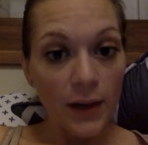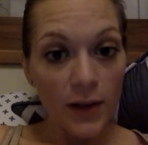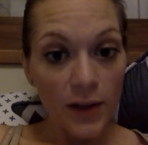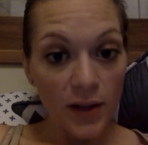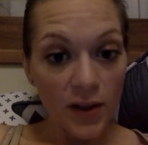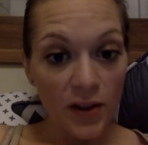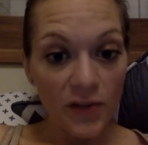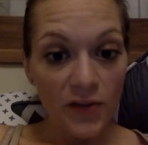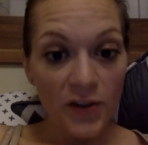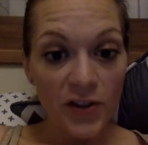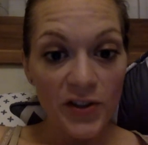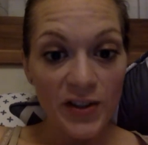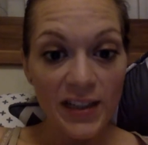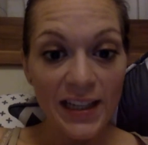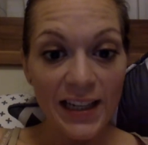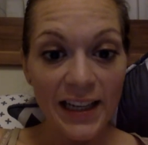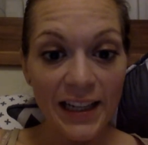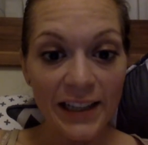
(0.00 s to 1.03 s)
within the first
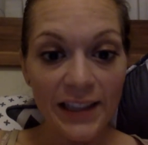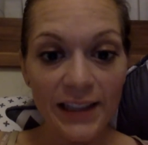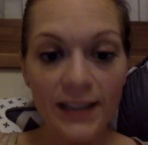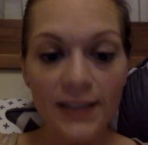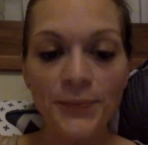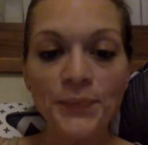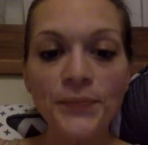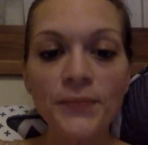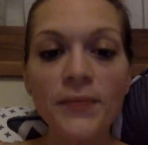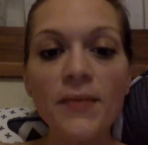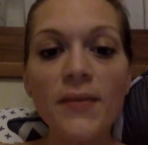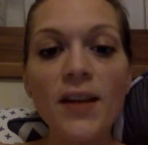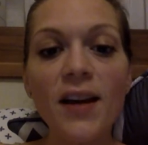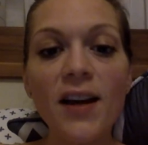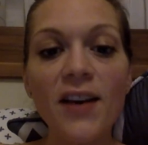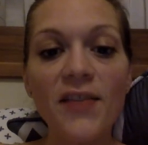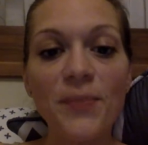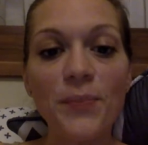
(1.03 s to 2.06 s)
year
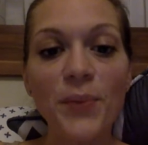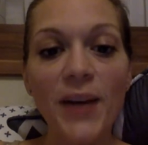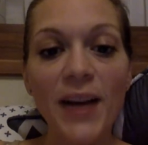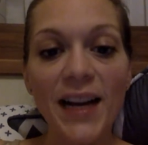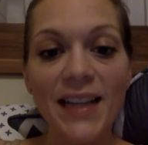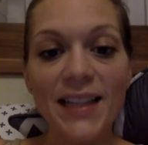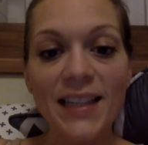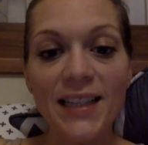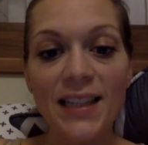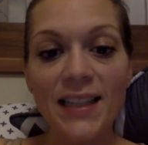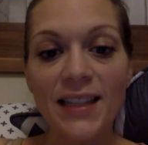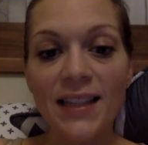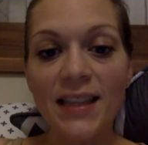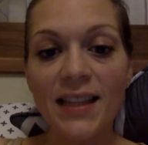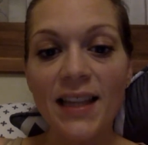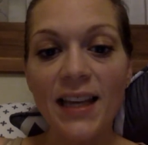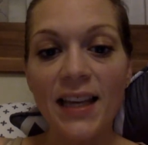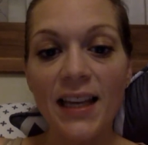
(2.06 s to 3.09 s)
of practice,
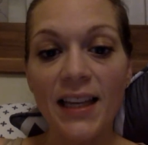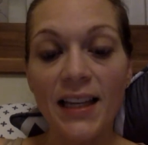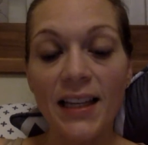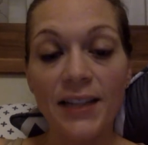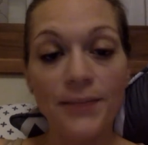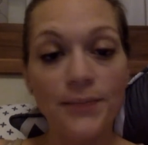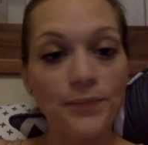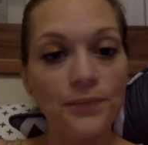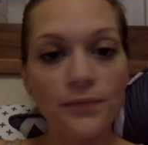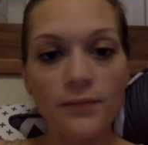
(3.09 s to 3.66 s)
then